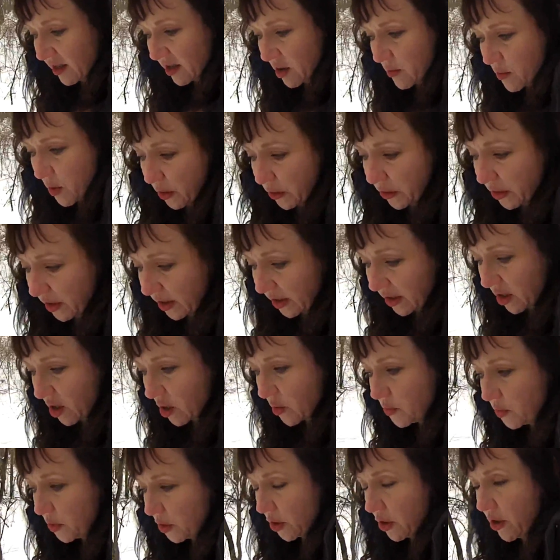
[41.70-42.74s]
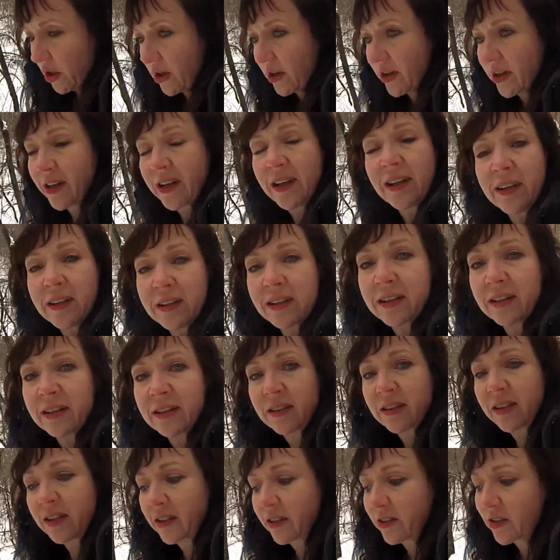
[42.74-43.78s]
about the sculpture
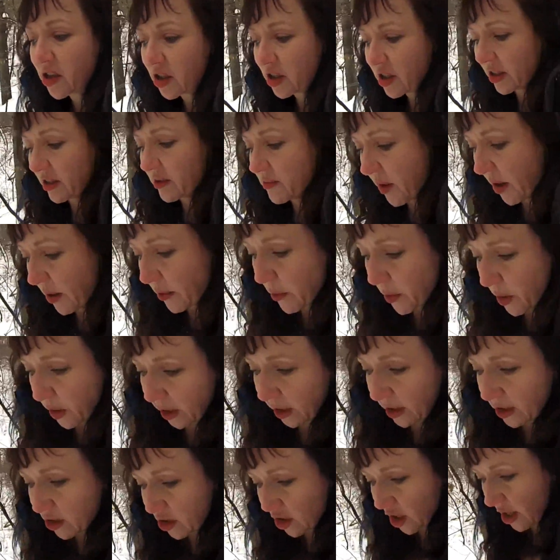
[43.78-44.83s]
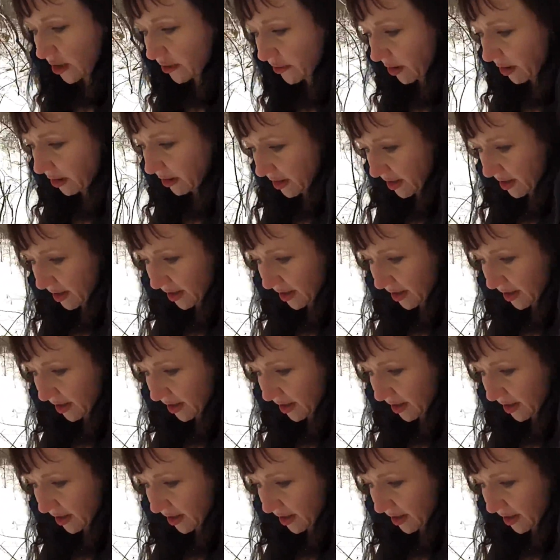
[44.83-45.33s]
and just my work in general.